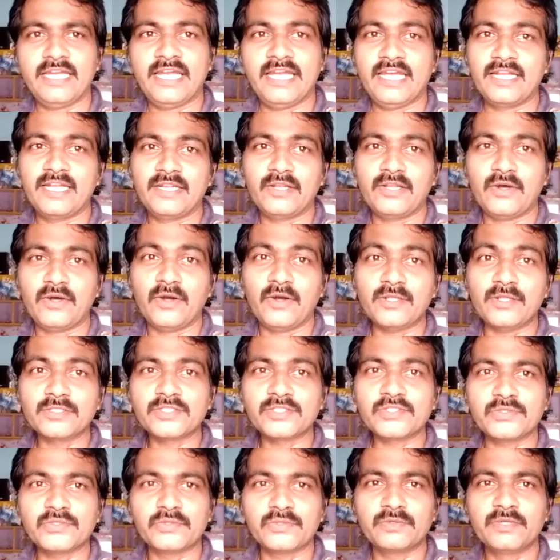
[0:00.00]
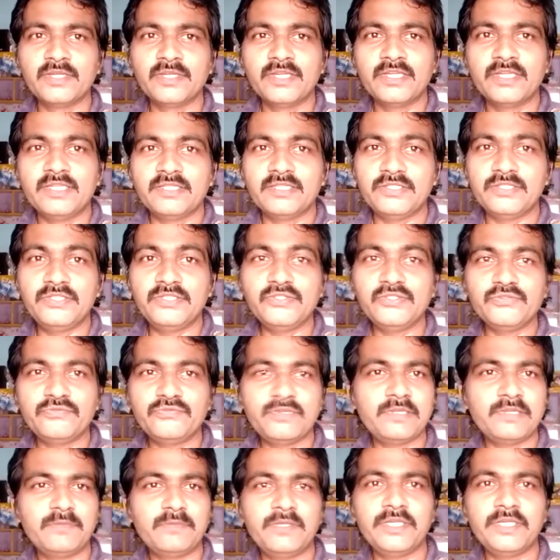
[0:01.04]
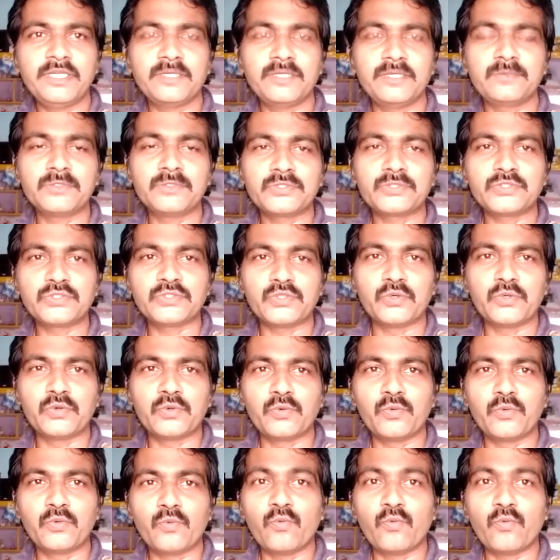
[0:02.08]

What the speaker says: and also you will be able to know